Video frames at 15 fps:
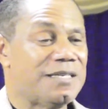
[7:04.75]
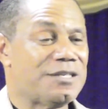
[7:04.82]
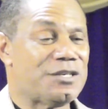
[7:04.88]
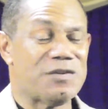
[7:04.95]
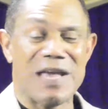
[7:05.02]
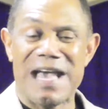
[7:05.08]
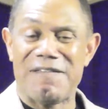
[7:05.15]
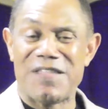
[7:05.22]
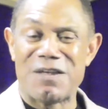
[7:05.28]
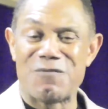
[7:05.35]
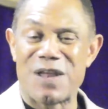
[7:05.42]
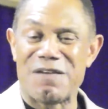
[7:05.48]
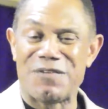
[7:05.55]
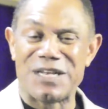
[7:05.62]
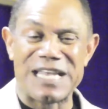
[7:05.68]
Do you have that
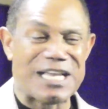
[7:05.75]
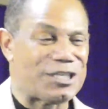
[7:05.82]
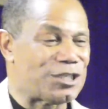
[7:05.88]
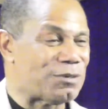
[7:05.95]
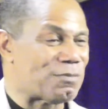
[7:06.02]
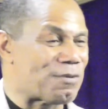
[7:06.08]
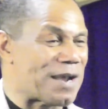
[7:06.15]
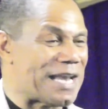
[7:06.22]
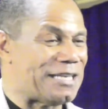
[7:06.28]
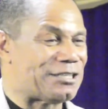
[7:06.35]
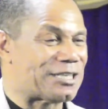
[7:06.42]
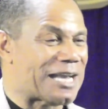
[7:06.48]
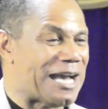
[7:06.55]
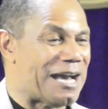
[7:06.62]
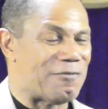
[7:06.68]
revelation,
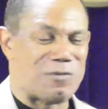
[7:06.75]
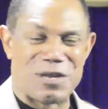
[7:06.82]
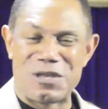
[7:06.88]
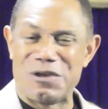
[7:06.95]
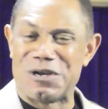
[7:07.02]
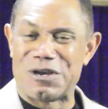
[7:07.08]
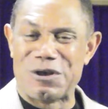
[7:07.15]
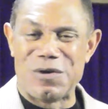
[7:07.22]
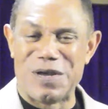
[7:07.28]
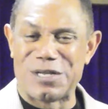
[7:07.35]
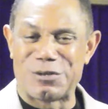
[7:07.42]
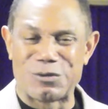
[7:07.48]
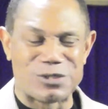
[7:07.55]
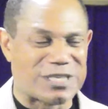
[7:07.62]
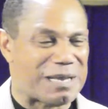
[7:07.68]
praise God, when you're going
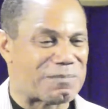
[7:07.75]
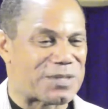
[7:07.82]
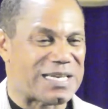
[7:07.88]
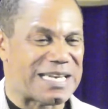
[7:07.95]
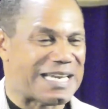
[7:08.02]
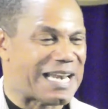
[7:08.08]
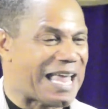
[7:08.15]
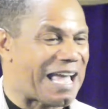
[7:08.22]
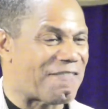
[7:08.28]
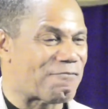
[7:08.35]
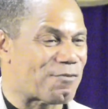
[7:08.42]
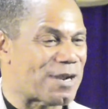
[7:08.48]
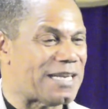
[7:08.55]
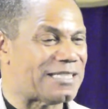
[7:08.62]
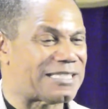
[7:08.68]
through something in
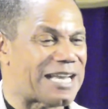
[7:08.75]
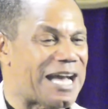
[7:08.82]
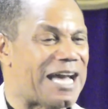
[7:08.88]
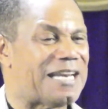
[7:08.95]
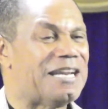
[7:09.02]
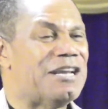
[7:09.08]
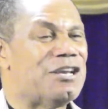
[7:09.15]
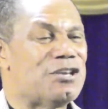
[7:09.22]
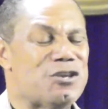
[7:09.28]
life, praise God?